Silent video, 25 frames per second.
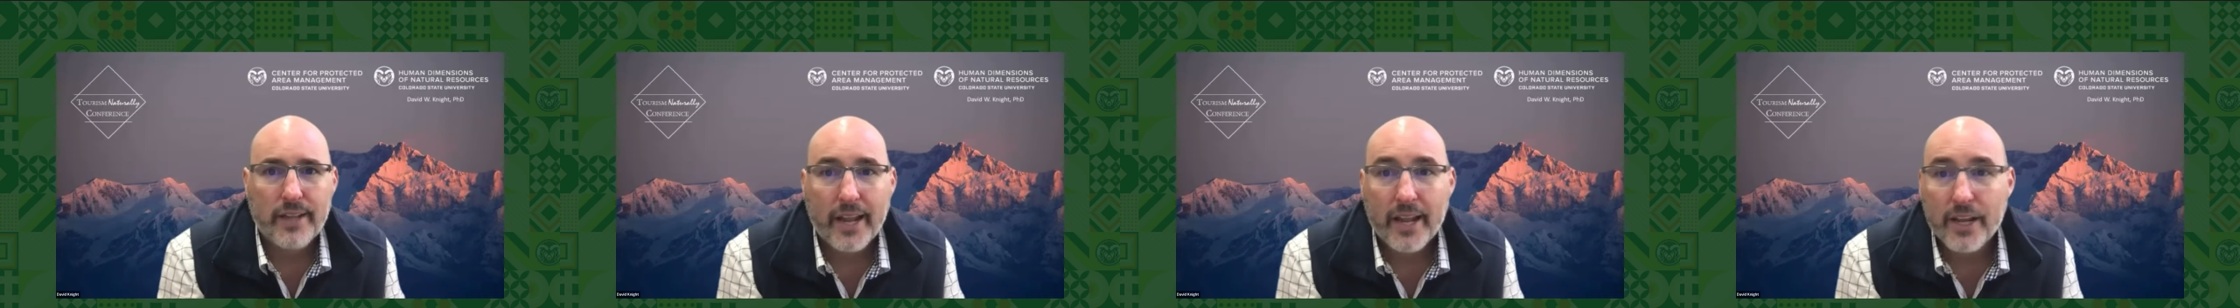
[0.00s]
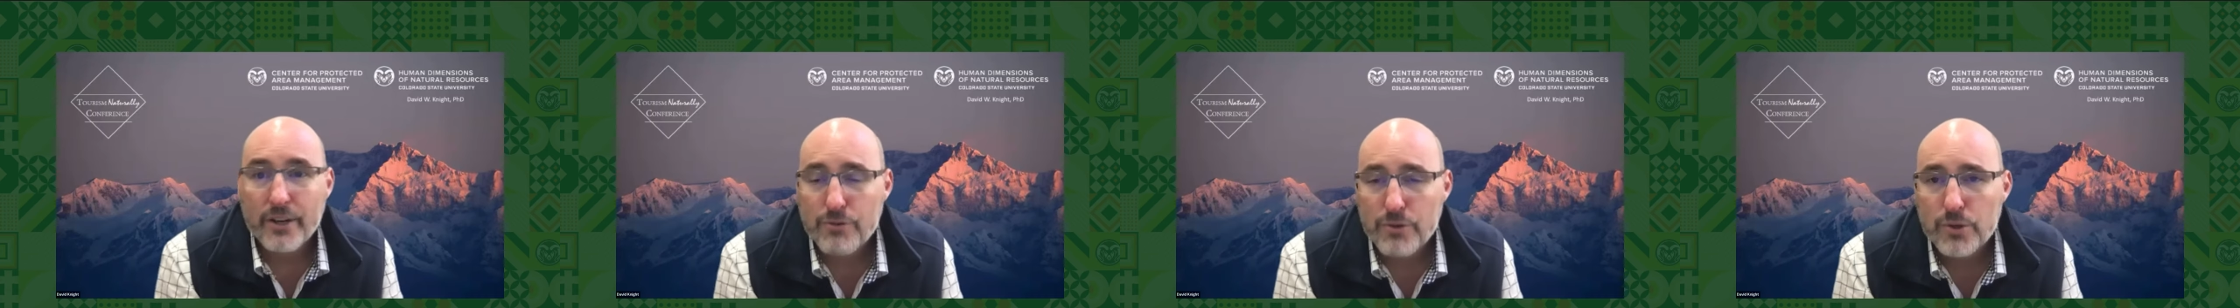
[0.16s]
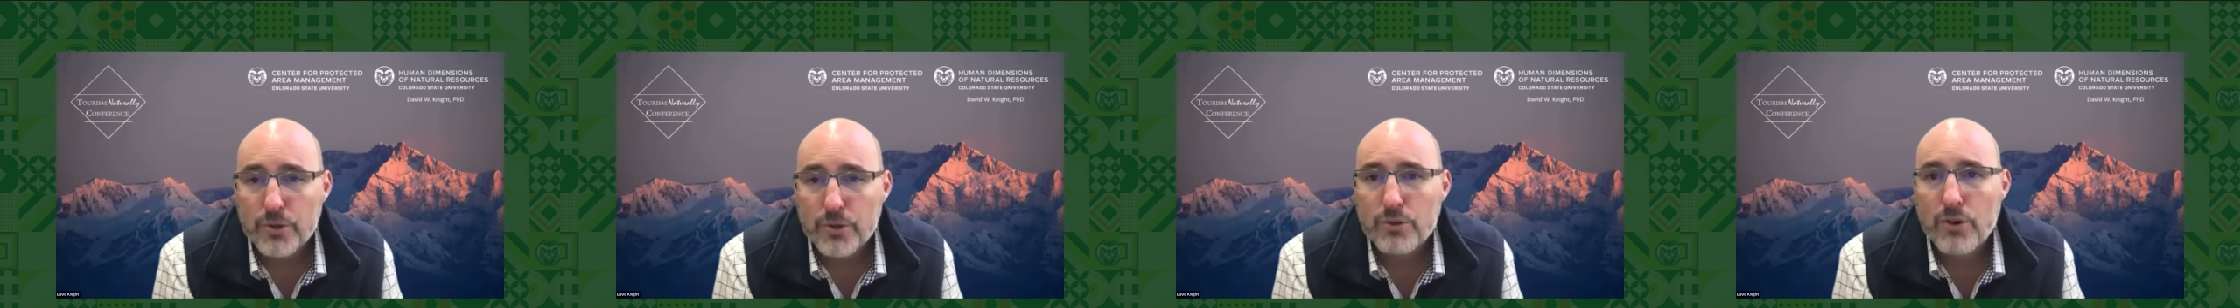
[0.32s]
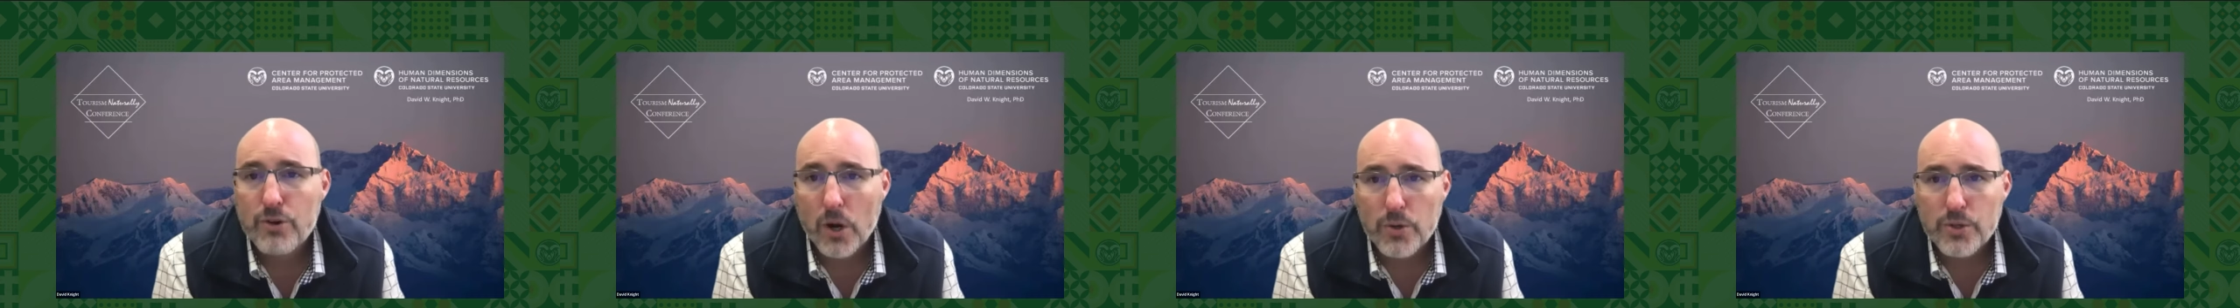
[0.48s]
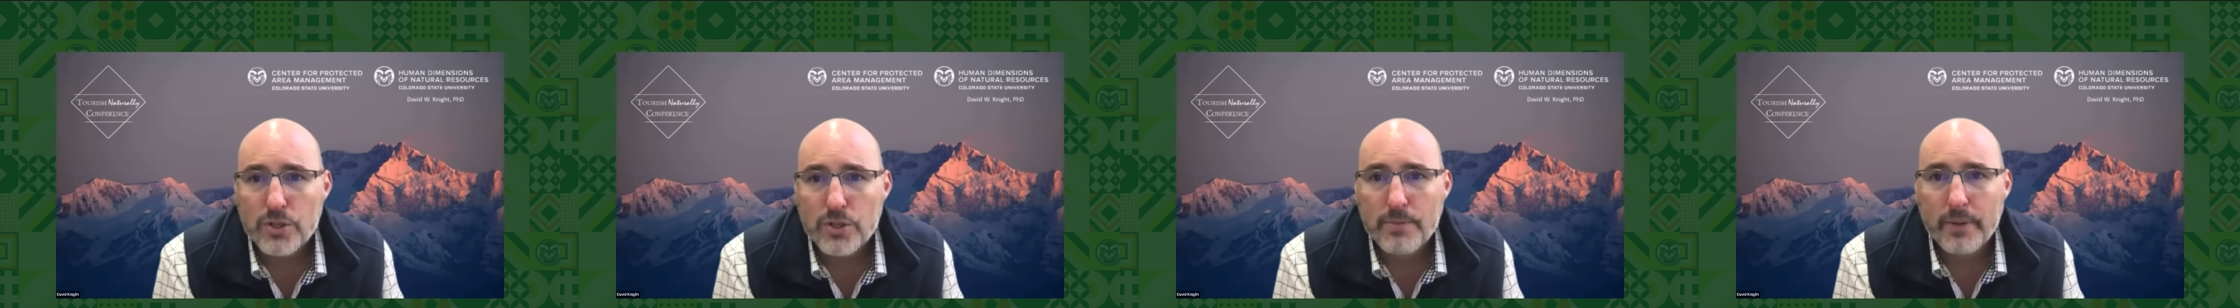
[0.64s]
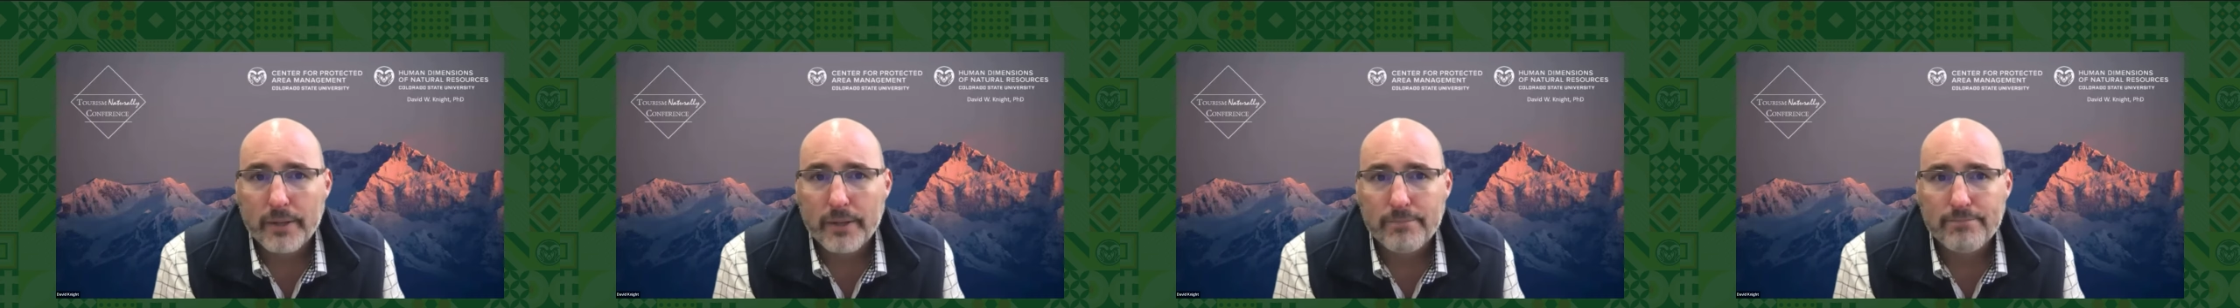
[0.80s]
Andrew
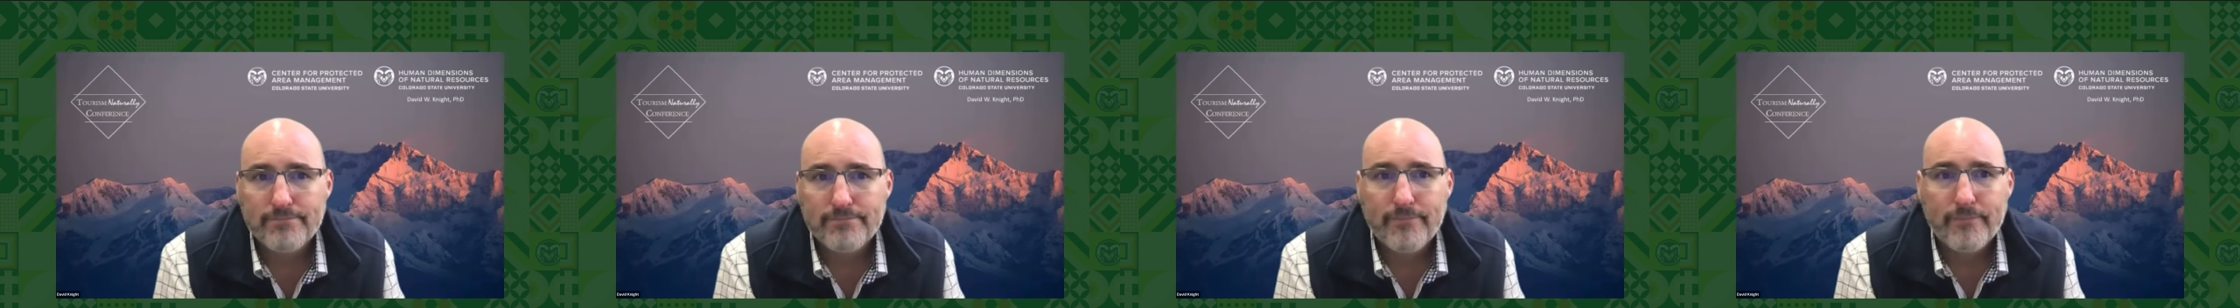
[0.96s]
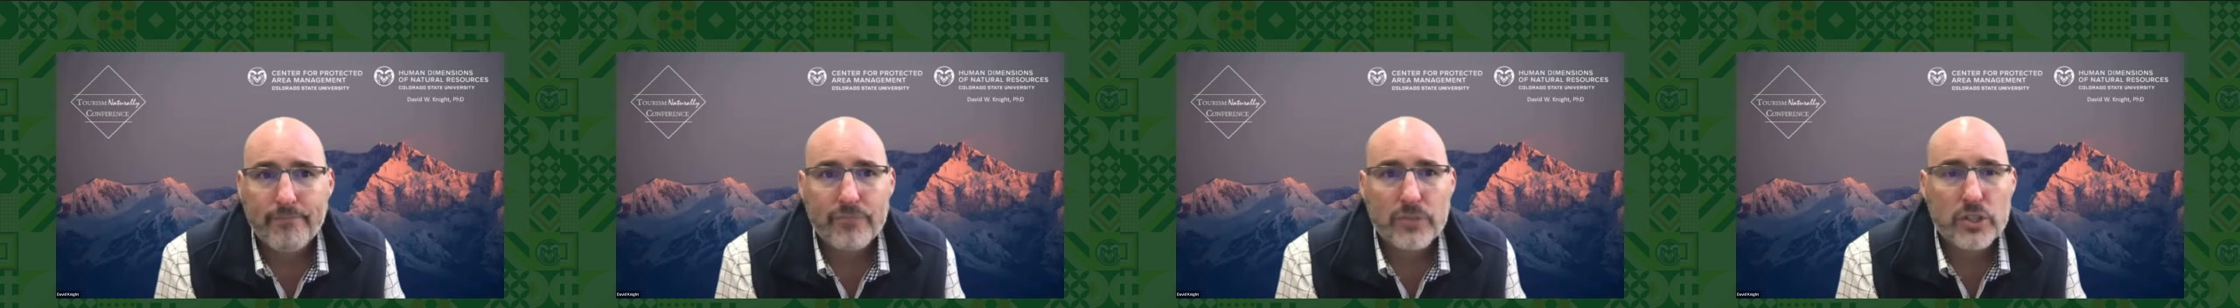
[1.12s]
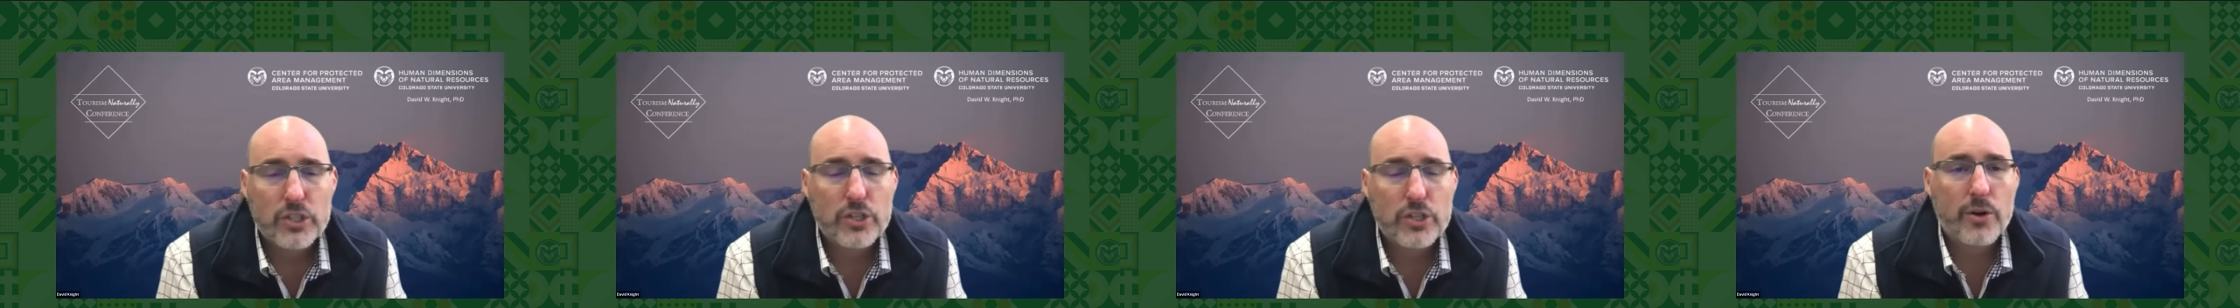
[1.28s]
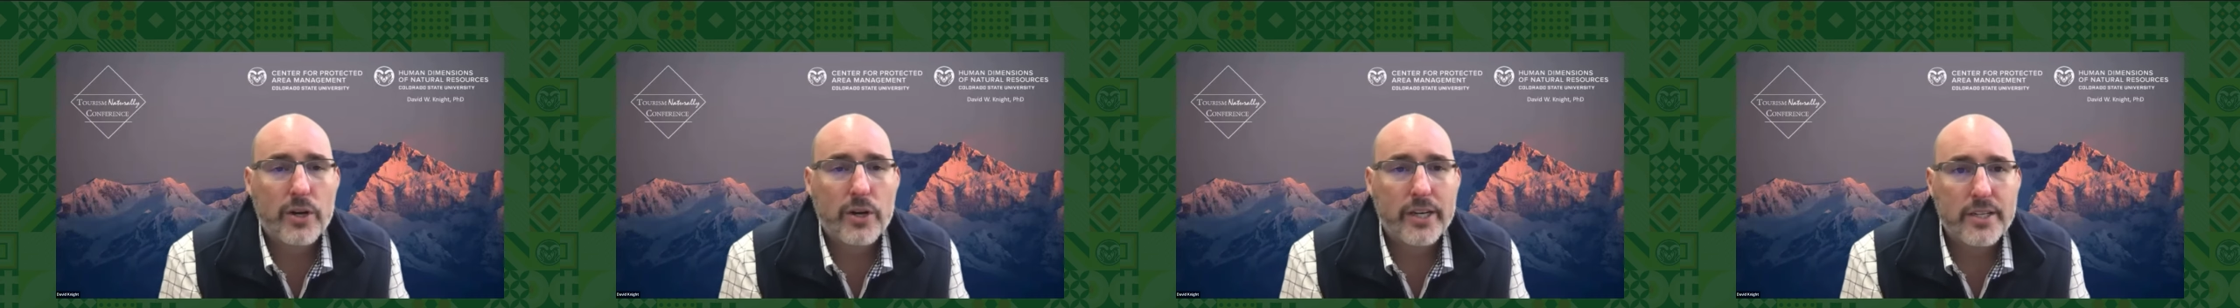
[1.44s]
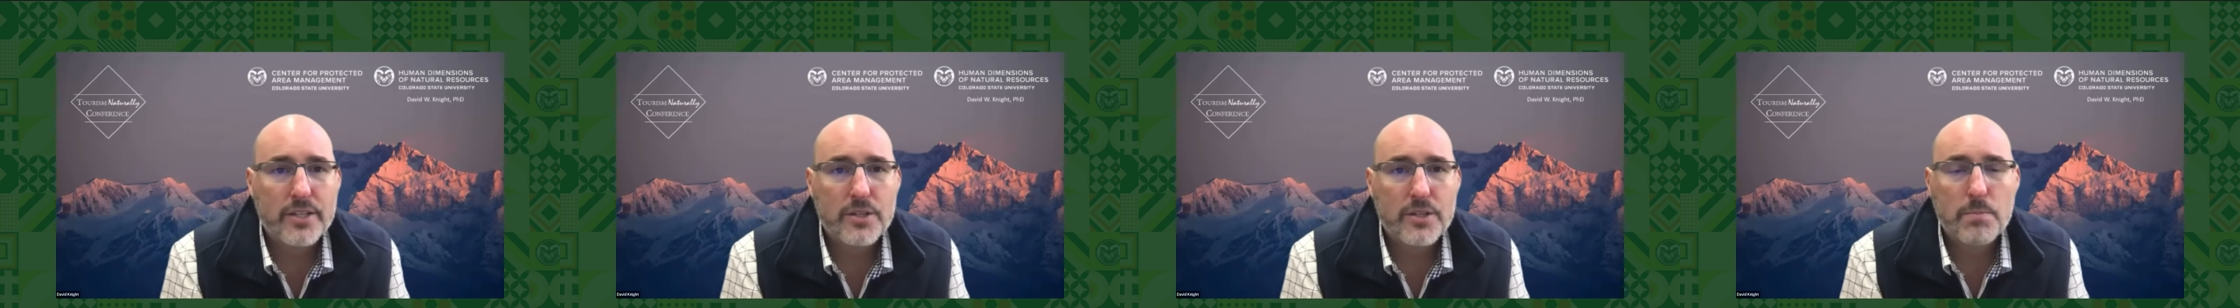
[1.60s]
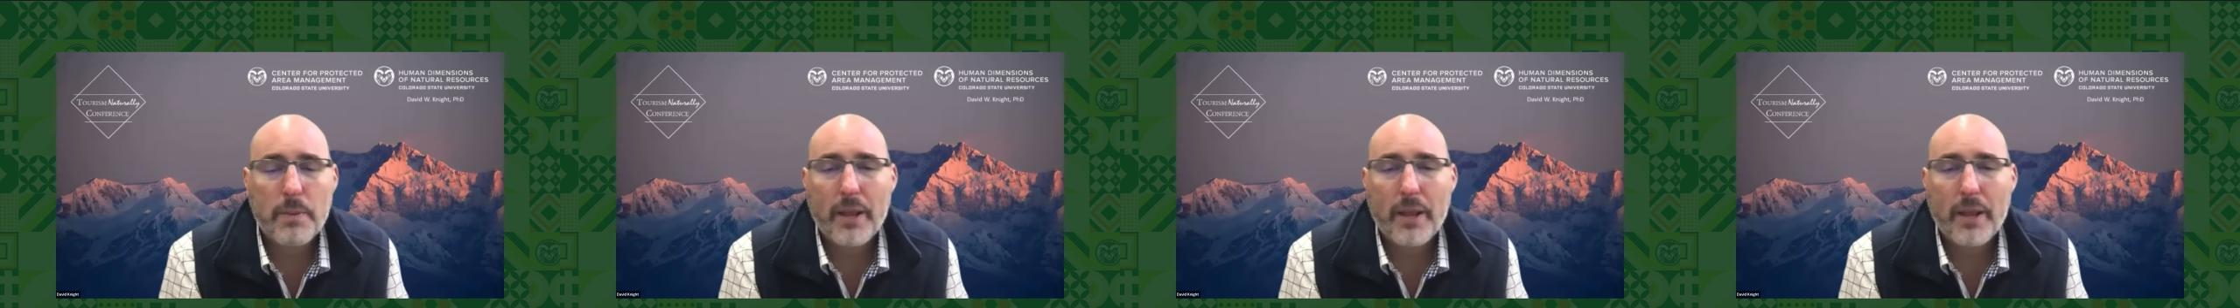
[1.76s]
Grossman, during his